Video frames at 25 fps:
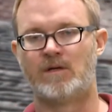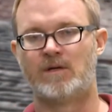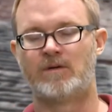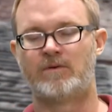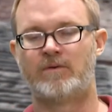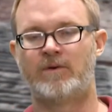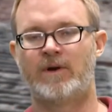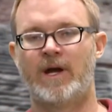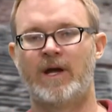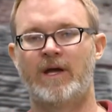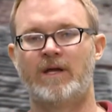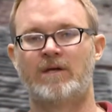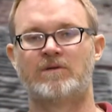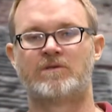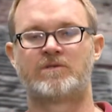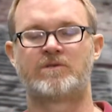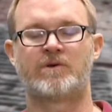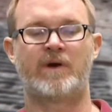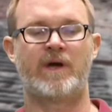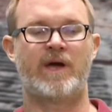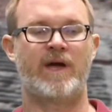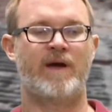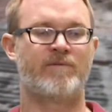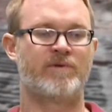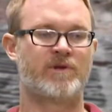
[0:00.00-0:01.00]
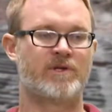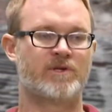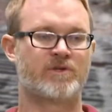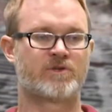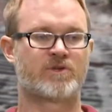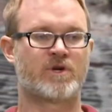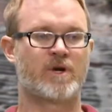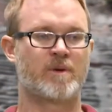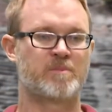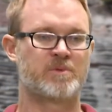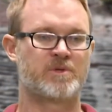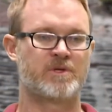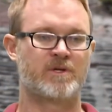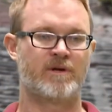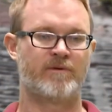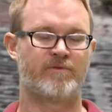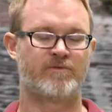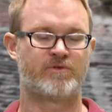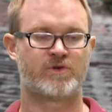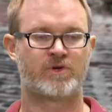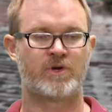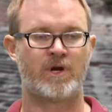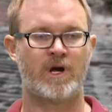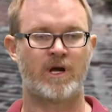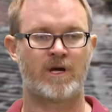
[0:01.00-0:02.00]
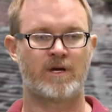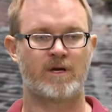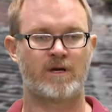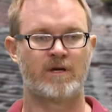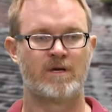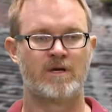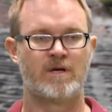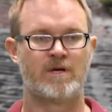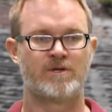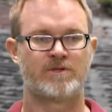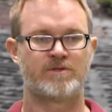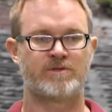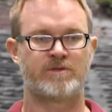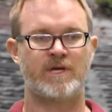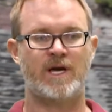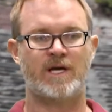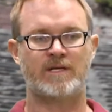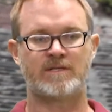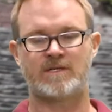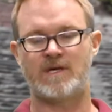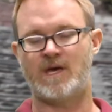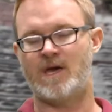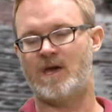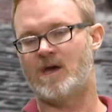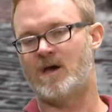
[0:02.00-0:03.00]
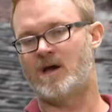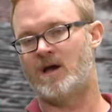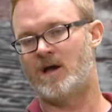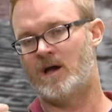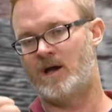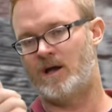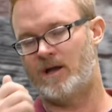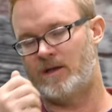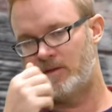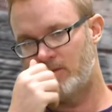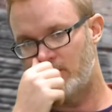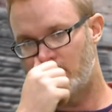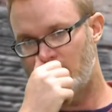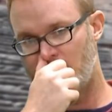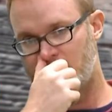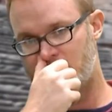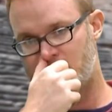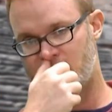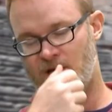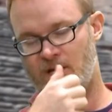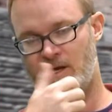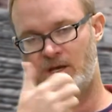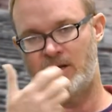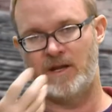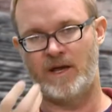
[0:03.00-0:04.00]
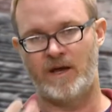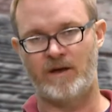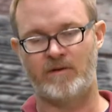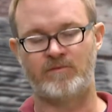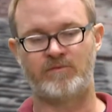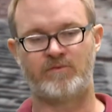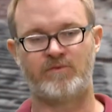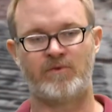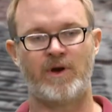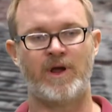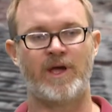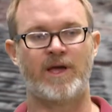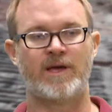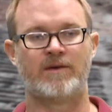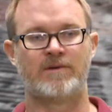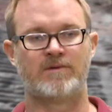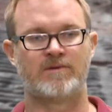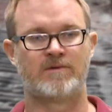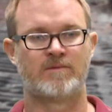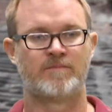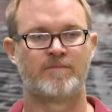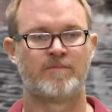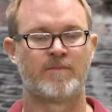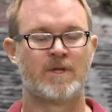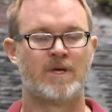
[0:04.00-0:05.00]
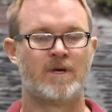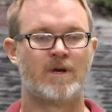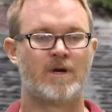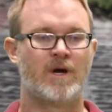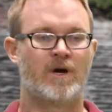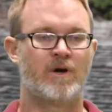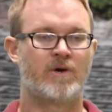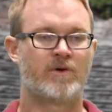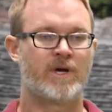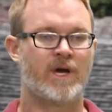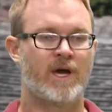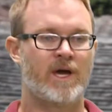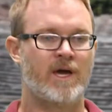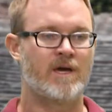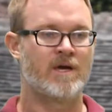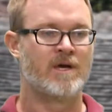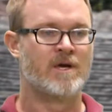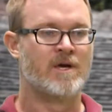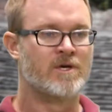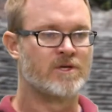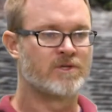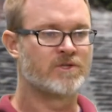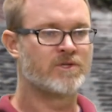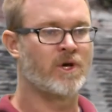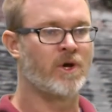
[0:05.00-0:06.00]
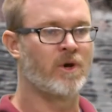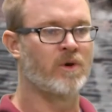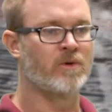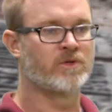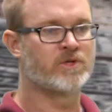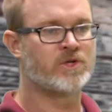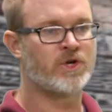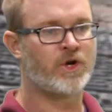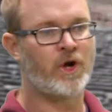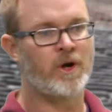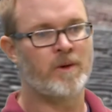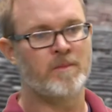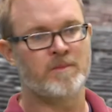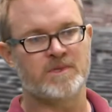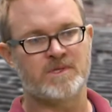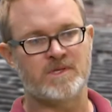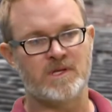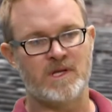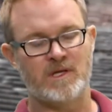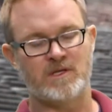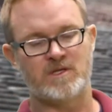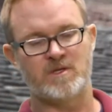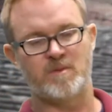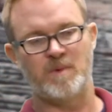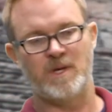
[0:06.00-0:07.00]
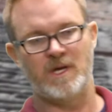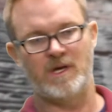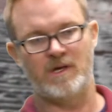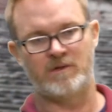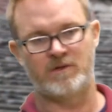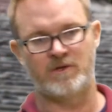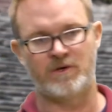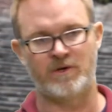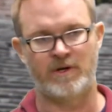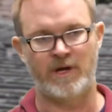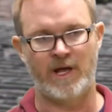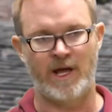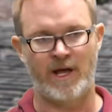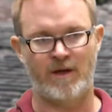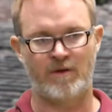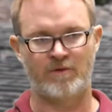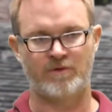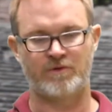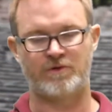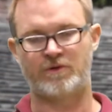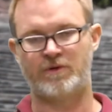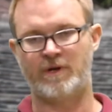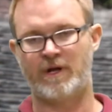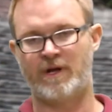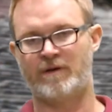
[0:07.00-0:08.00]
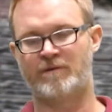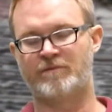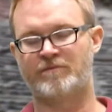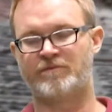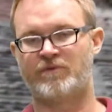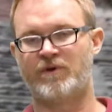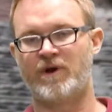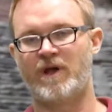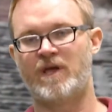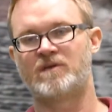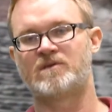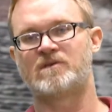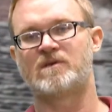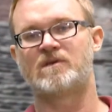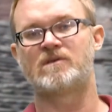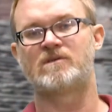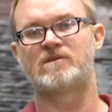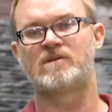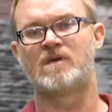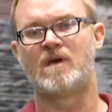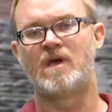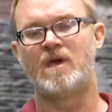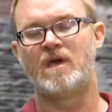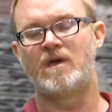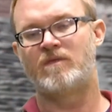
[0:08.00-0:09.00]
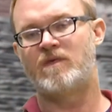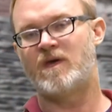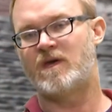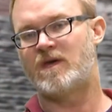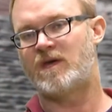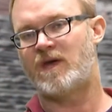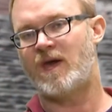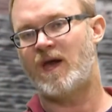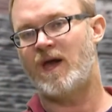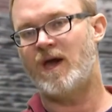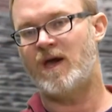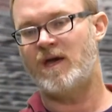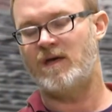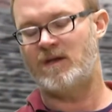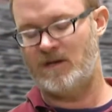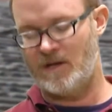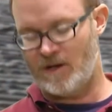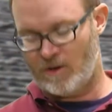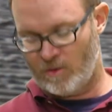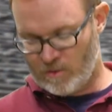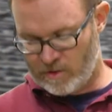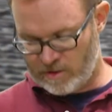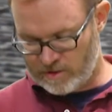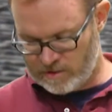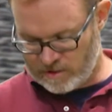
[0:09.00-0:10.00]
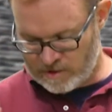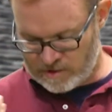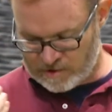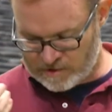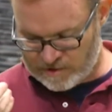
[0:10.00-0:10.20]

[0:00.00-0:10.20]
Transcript: right? And so I have a description of truck. So that's a noun phrase. Okay, so terms need to be either nouns or noun phrases. They can't, now one of the